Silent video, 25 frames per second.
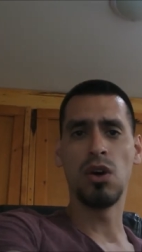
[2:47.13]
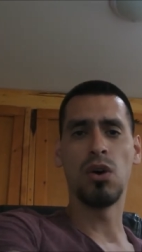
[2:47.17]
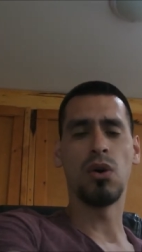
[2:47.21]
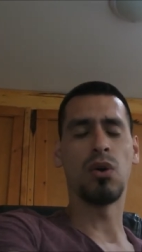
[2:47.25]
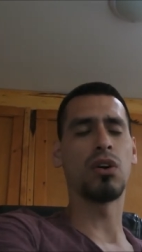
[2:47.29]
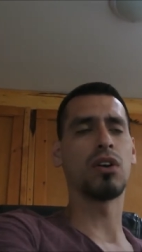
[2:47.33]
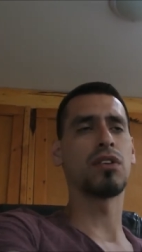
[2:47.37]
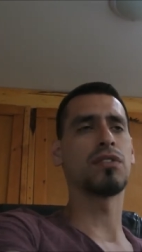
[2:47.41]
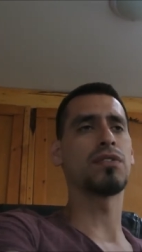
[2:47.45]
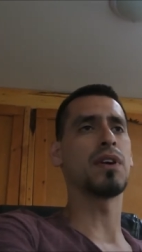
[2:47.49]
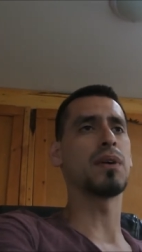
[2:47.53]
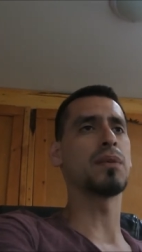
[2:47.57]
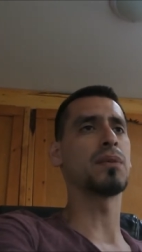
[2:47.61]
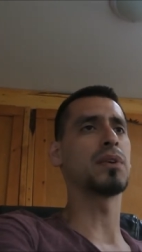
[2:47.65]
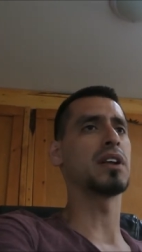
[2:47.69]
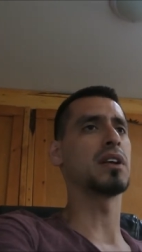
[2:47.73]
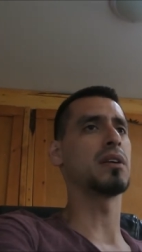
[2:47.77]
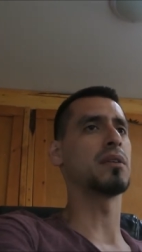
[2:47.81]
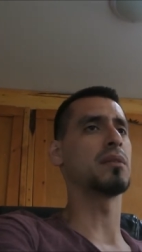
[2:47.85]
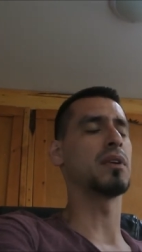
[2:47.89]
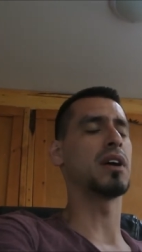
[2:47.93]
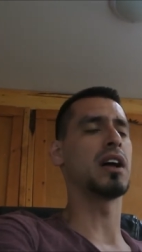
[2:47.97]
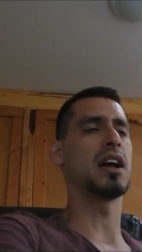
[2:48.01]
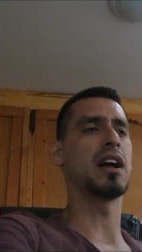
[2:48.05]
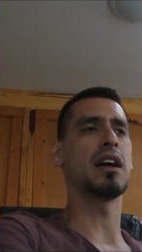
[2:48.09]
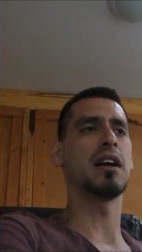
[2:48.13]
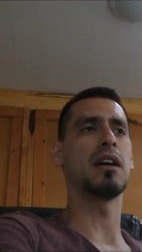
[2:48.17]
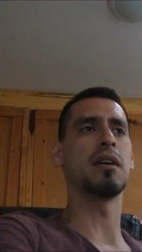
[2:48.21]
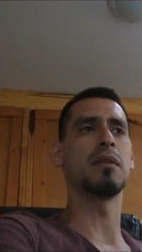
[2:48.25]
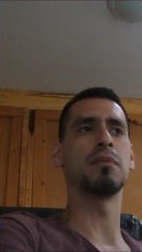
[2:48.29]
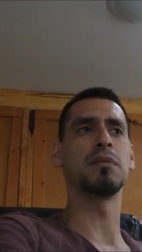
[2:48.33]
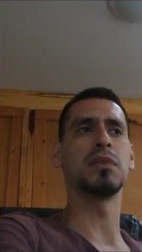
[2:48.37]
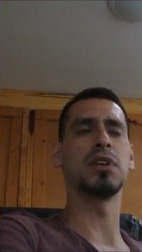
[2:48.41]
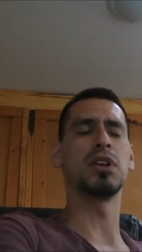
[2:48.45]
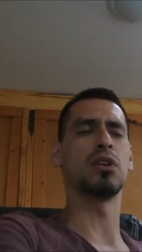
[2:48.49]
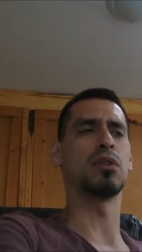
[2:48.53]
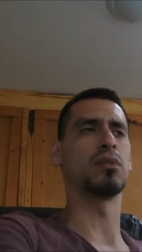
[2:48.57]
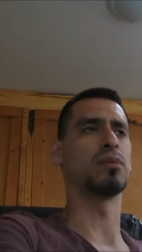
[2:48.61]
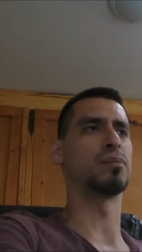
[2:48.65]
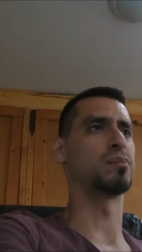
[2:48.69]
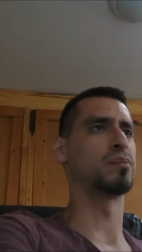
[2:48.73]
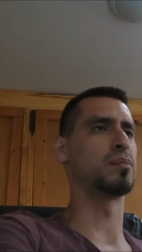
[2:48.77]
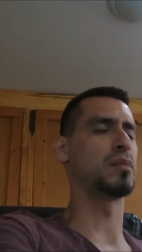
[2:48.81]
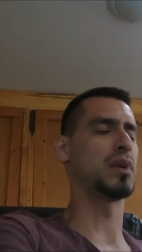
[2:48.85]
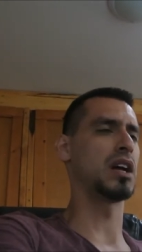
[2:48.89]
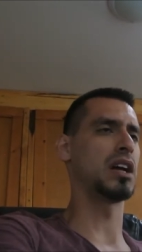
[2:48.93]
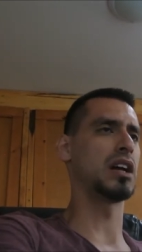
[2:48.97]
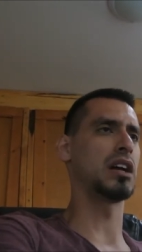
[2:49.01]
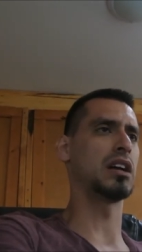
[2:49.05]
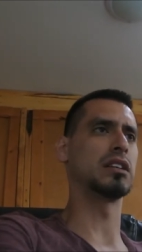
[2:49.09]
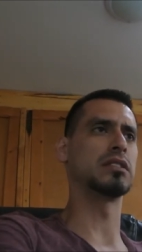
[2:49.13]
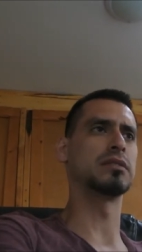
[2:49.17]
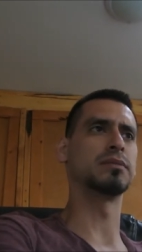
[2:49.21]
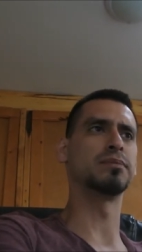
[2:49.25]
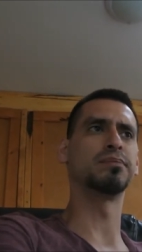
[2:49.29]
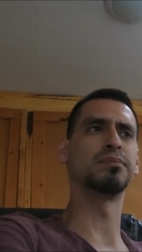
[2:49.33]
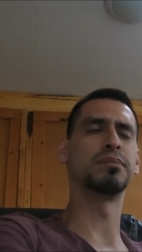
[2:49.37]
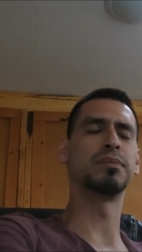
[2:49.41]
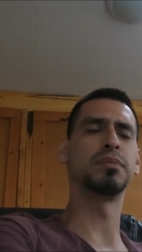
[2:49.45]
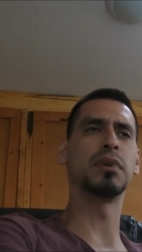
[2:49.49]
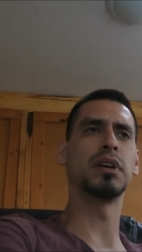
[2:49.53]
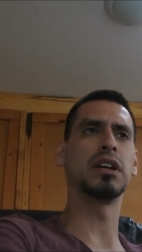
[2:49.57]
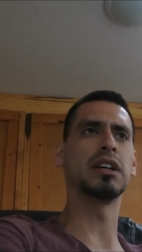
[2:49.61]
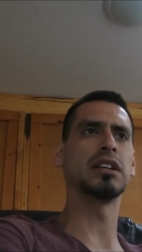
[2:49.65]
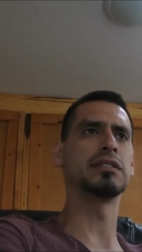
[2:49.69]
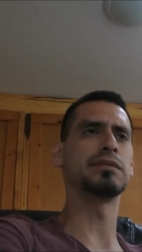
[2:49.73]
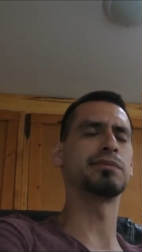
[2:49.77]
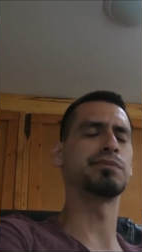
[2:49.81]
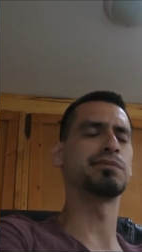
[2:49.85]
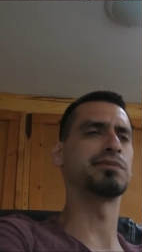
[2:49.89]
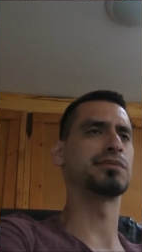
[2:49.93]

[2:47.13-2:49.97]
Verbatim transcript: or if I'm gonna um, you know um, uh,